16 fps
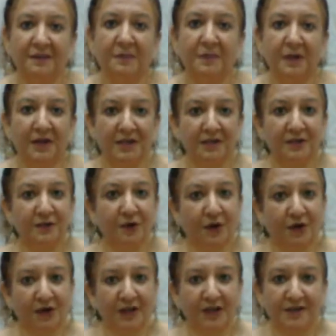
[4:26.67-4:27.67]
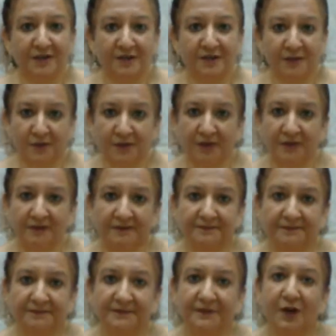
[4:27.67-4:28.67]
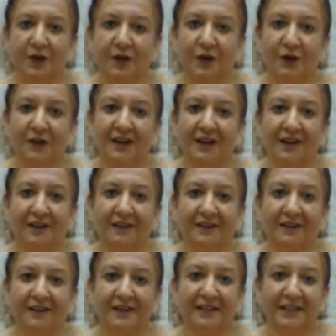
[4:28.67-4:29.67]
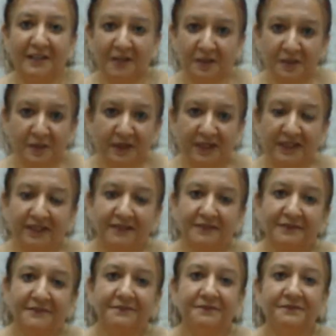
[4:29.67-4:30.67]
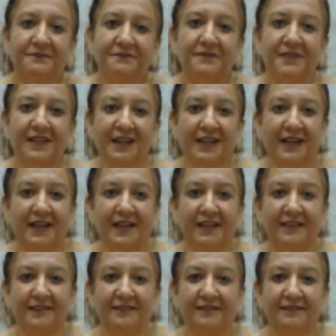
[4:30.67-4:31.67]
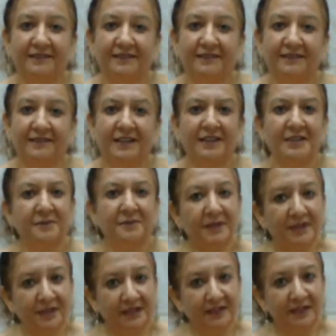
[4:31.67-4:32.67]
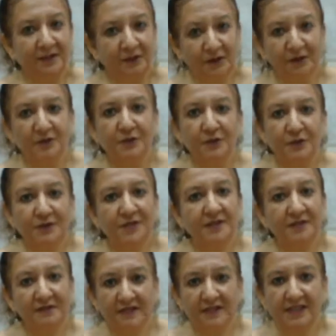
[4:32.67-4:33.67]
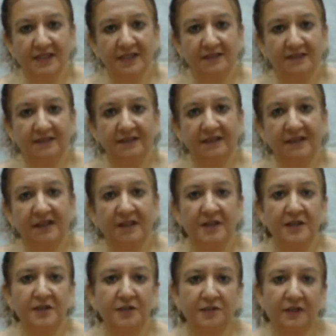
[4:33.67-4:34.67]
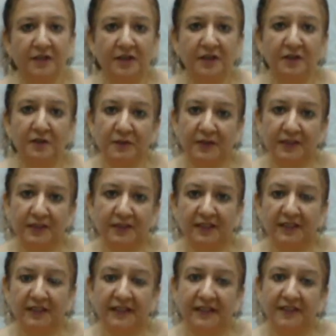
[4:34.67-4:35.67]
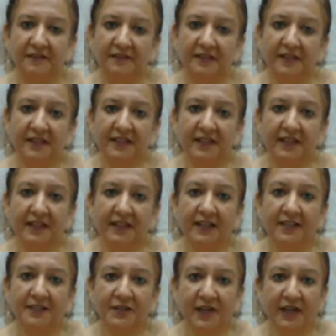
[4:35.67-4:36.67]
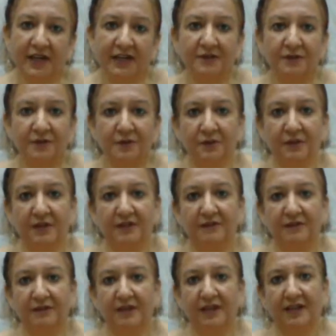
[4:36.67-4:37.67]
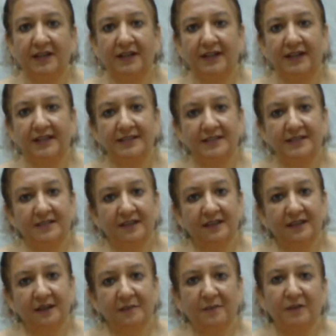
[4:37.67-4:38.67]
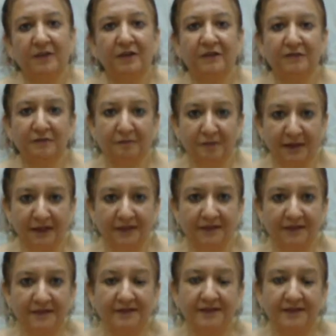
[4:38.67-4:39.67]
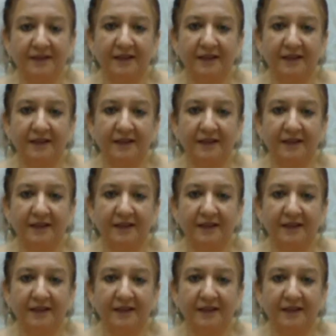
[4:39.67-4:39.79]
burden on our soul, on our inner being, and ultimately it all shows in the physical. So when you're doing the EFT technique, try to do it for at least a couple of months